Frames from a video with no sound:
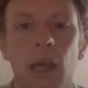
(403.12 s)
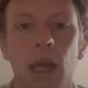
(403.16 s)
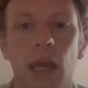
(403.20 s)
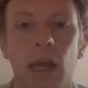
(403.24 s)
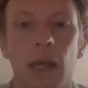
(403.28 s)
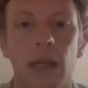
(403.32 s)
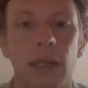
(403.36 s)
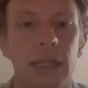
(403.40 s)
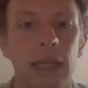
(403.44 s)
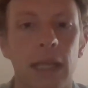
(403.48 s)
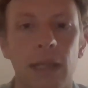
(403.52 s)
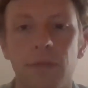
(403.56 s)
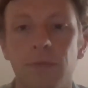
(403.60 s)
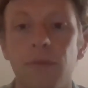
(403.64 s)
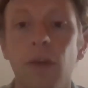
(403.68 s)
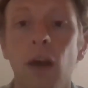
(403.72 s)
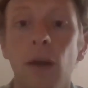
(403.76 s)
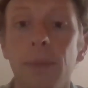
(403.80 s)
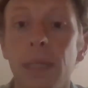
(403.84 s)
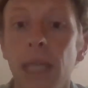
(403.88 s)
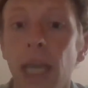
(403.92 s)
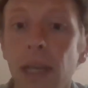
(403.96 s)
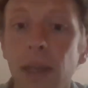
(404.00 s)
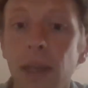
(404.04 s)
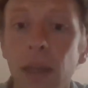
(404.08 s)

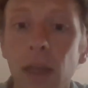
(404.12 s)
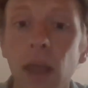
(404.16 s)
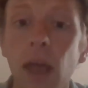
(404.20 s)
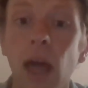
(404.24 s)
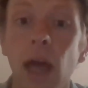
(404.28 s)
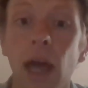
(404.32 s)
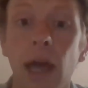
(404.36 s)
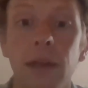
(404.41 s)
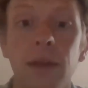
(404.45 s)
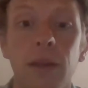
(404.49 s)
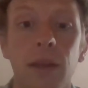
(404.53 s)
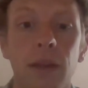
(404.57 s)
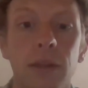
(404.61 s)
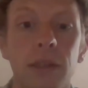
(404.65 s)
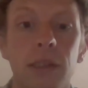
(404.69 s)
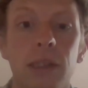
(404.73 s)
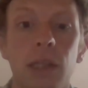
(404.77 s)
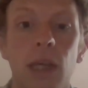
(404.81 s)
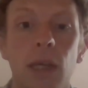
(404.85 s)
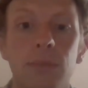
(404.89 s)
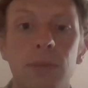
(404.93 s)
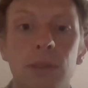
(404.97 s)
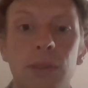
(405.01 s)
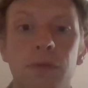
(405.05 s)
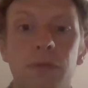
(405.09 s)
And other
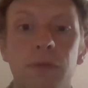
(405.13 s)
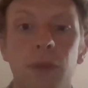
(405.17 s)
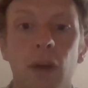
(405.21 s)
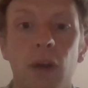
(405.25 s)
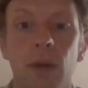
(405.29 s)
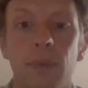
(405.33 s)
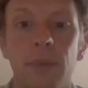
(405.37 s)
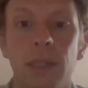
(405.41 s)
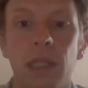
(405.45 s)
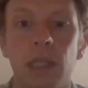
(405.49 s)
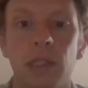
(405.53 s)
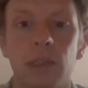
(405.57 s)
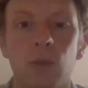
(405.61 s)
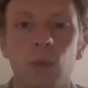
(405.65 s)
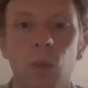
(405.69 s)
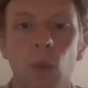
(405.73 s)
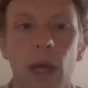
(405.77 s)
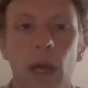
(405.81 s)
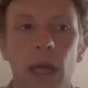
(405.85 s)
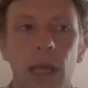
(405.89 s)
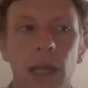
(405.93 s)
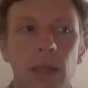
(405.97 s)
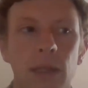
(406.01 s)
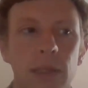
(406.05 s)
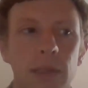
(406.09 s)
types of farming as
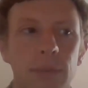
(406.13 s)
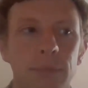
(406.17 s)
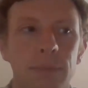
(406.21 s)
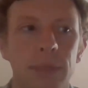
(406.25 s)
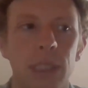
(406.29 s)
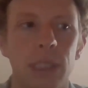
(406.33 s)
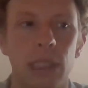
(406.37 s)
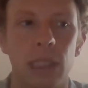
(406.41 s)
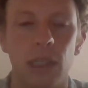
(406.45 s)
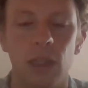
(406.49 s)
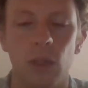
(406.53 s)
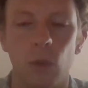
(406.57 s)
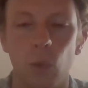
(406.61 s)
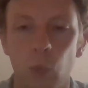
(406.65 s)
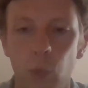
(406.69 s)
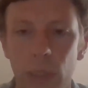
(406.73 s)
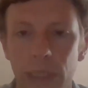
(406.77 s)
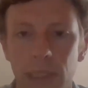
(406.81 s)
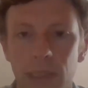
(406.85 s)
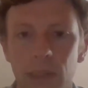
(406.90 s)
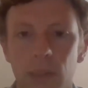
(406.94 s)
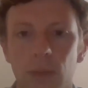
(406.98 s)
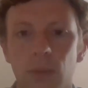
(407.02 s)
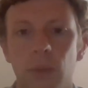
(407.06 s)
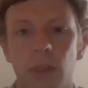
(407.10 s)
well, in particular
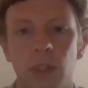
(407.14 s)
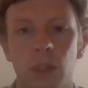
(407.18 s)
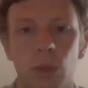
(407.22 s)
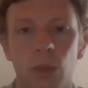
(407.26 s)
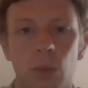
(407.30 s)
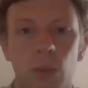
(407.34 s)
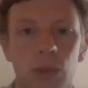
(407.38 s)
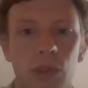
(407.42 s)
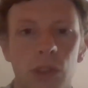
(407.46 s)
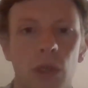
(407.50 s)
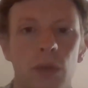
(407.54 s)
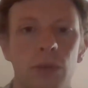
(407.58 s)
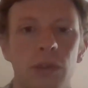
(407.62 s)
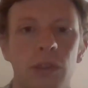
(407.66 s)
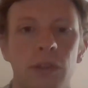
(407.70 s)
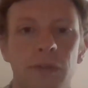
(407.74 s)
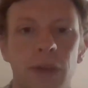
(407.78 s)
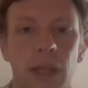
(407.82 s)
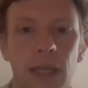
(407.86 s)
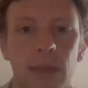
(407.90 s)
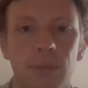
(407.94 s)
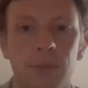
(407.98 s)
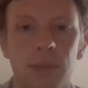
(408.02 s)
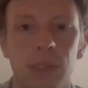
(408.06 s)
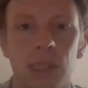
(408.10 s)
wheat, which also
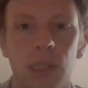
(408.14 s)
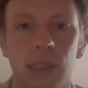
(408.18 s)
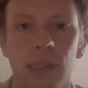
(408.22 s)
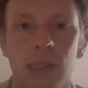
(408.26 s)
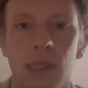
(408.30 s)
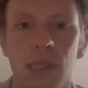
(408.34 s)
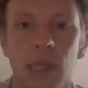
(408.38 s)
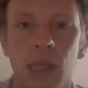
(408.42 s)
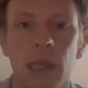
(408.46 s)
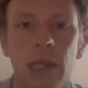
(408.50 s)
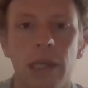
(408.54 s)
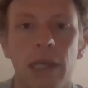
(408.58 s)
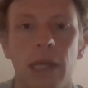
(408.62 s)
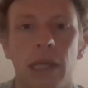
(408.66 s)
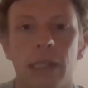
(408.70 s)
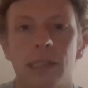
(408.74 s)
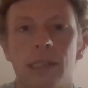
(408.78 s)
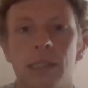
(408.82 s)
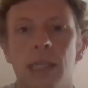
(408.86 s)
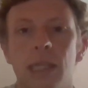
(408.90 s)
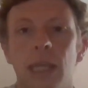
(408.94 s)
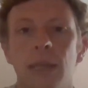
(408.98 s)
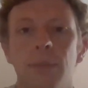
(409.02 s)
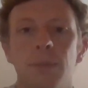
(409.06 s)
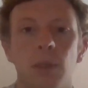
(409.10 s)
develops as a
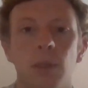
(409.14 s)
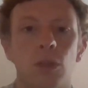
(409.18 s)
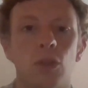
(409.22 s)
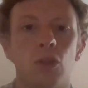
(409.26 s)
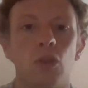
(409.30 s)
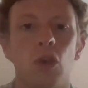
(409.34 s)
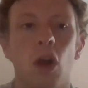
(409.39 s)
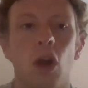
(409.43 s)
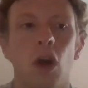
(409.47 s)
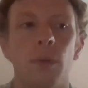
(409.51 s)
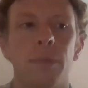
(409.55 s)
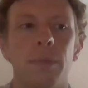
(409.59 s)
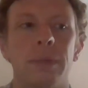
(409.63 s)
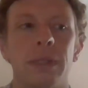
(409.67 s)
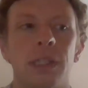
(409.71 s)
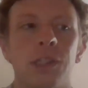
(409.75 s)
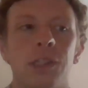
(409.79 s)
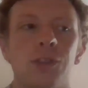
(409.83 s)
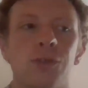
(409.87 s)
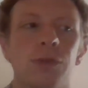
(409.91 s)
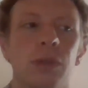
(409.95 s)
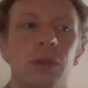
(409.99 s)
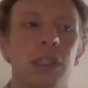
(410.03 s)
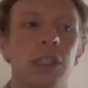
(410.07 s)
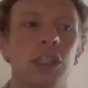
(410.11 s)
staple crop in
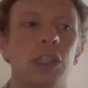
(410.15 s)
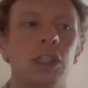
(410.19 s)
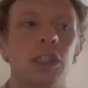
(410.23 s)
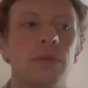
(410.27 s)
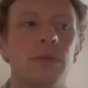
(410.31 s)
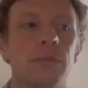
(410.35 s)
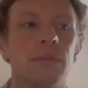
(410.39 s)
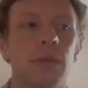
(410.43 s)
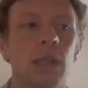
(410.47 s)
this region.